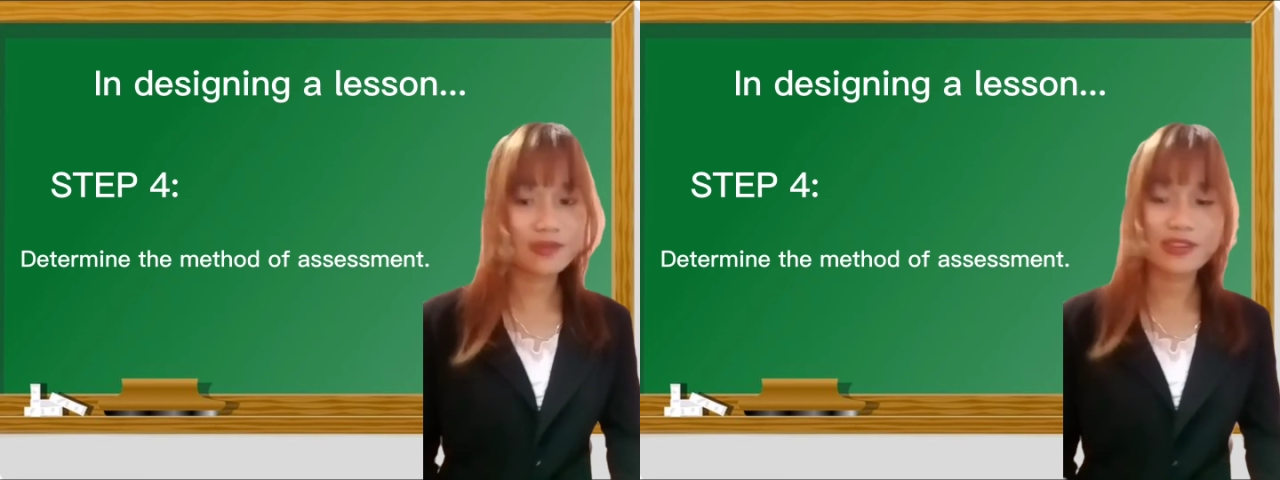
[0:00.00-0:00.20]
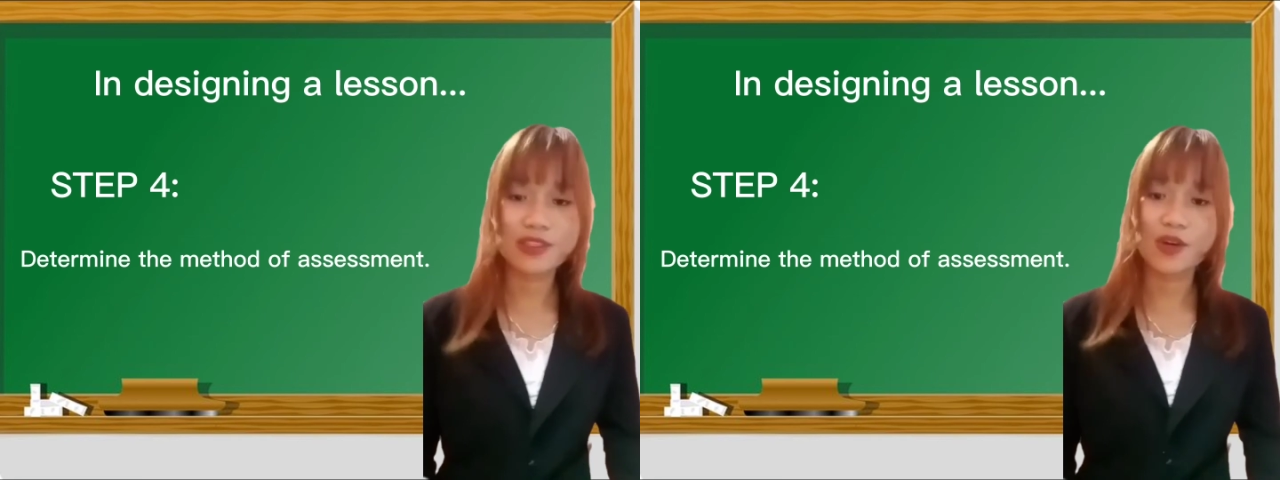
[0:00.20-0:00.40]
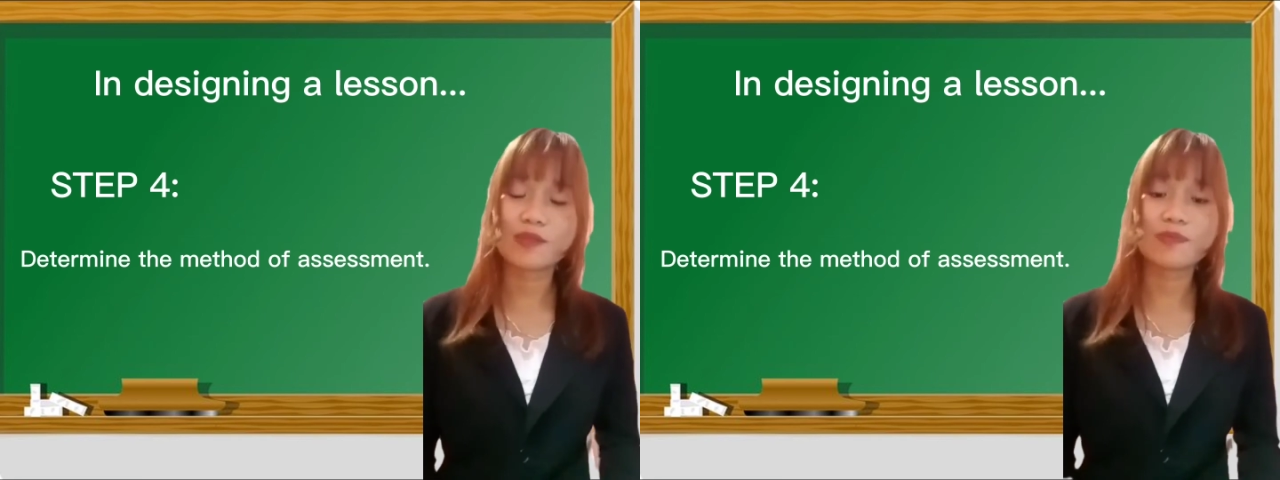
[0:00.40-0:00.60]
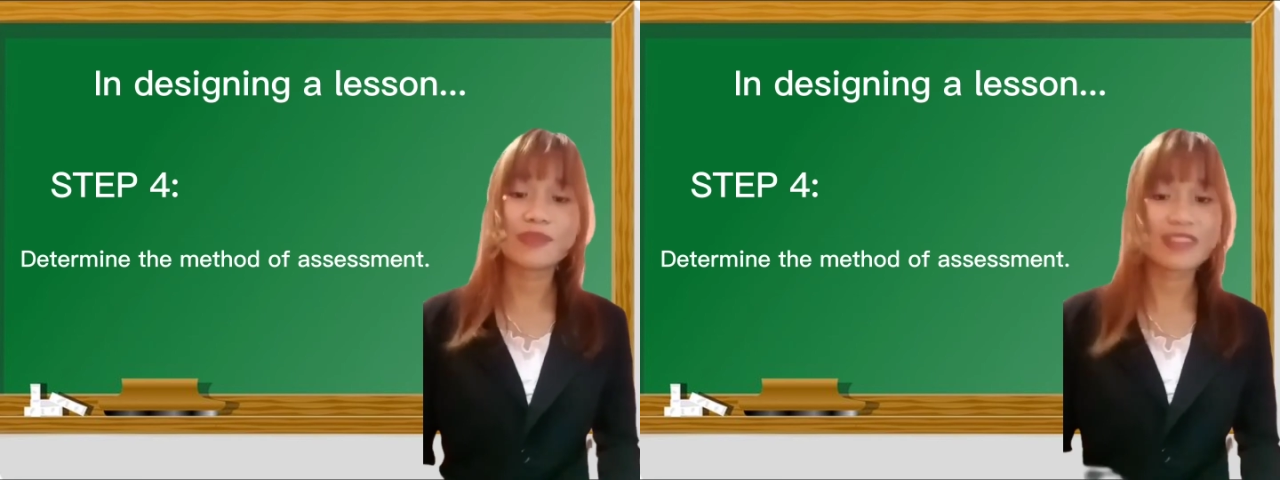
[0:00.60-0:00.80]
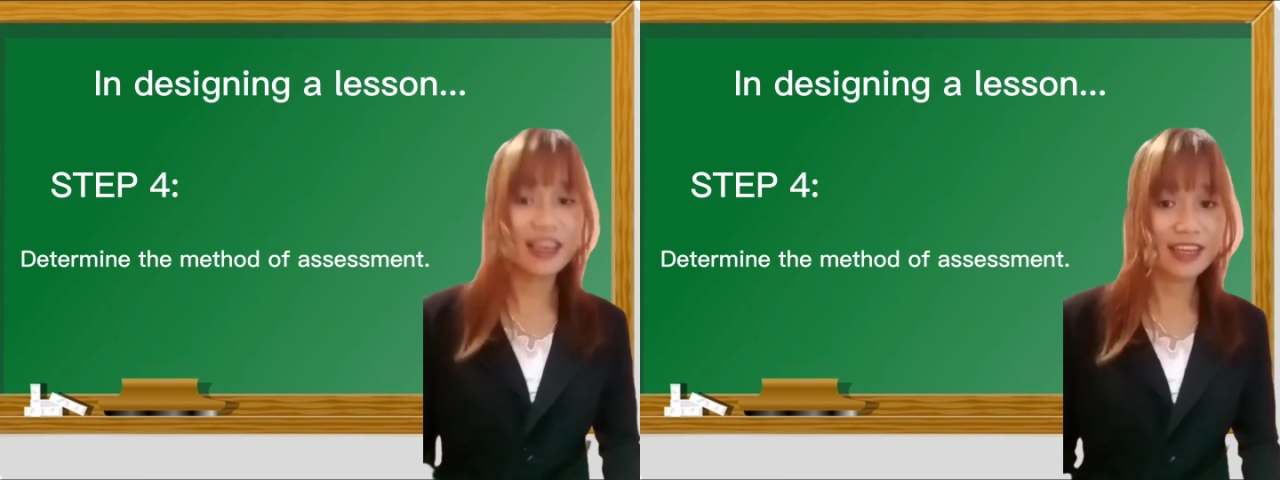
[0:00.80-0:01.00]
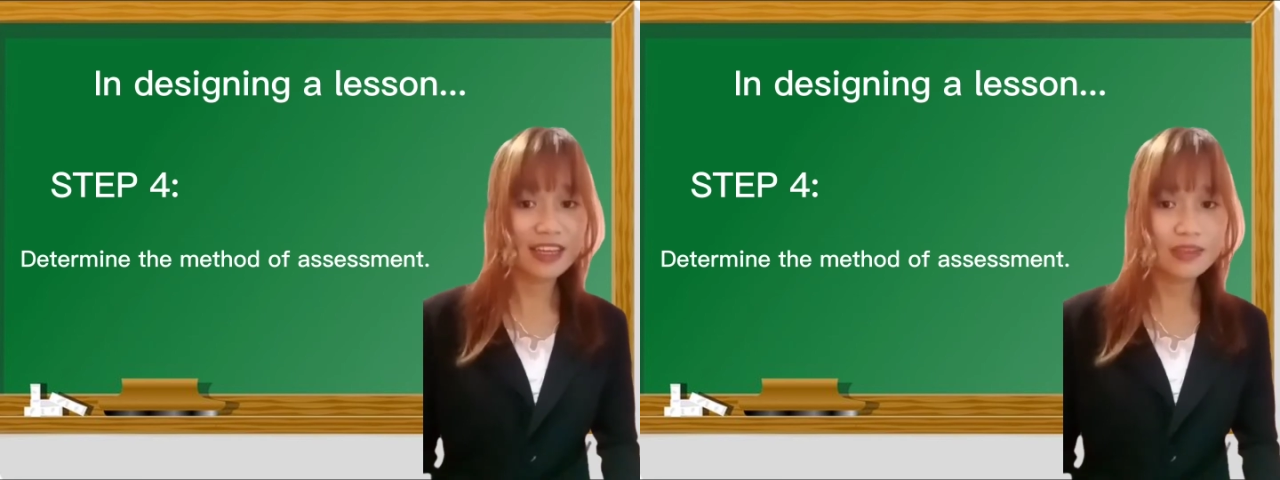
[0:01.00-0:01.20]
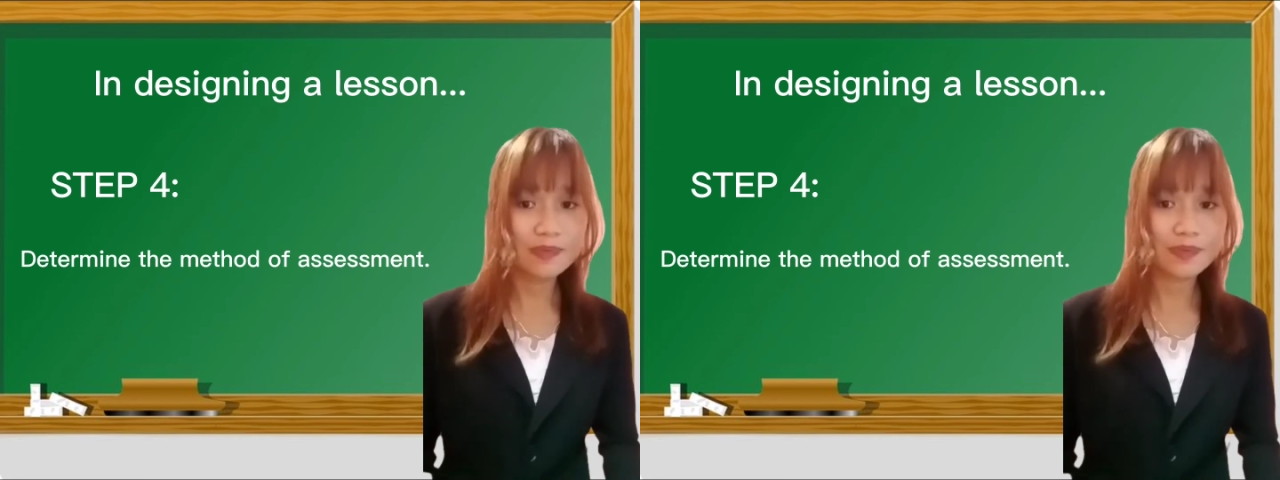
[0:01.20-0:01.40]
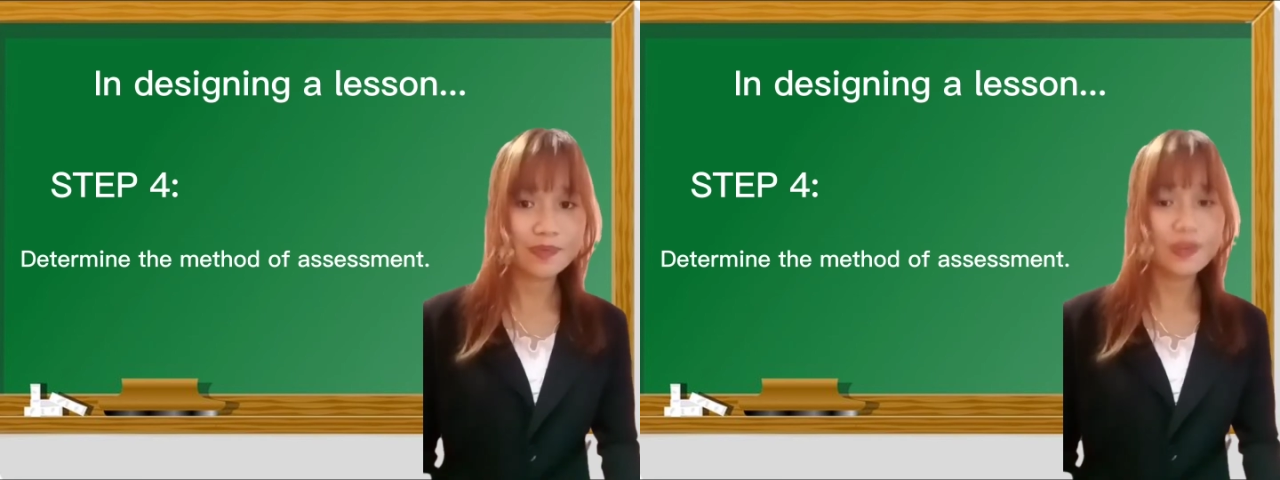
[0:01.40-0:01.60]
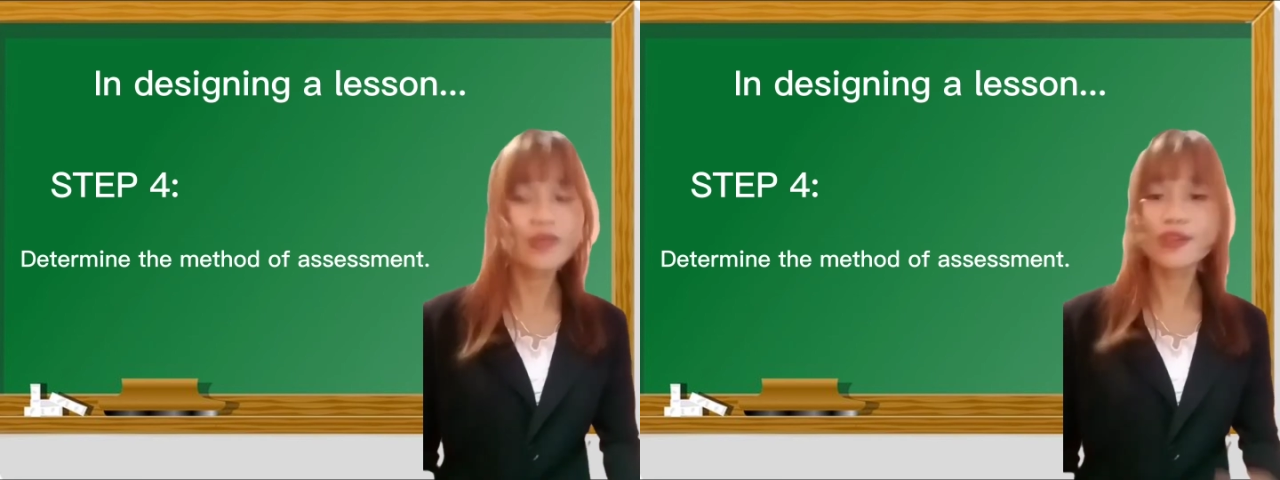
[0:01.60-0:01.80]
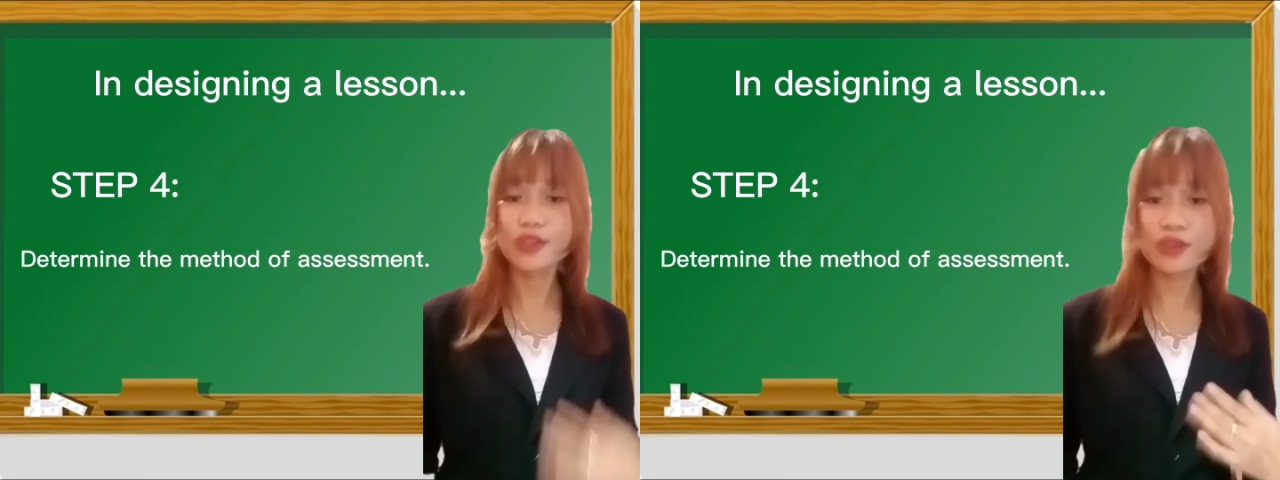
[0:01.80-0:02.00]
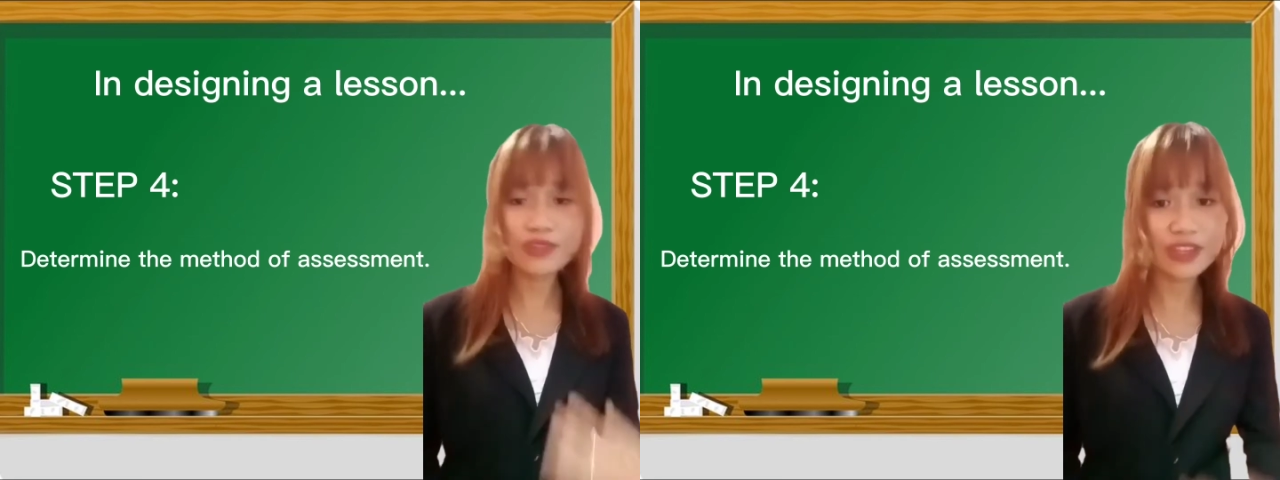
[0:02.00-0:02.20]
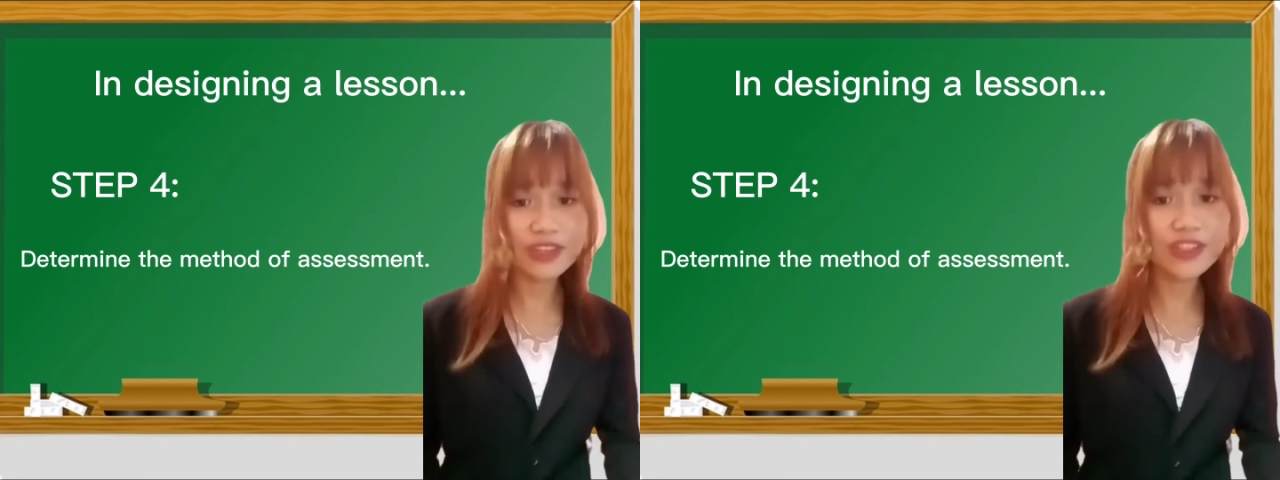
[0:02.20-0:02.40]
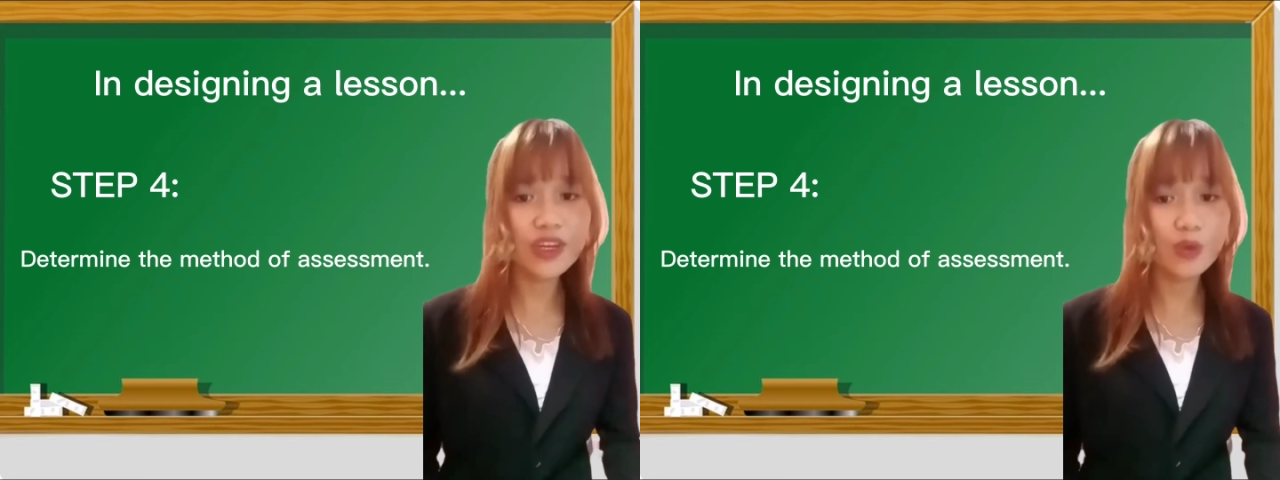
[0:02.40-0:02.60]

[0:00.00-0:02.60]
So, second, consider the